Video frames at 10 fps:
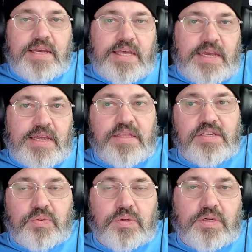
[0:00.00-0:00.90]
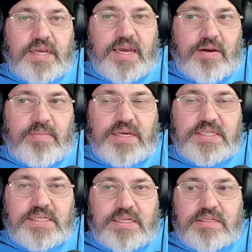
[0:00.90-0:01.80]
in this world, it kind of makes
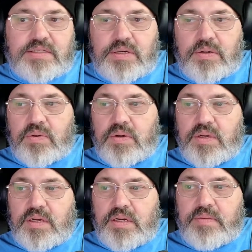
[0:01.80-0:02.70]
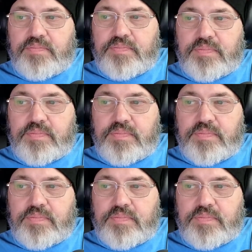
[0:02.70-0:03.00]
sense. So the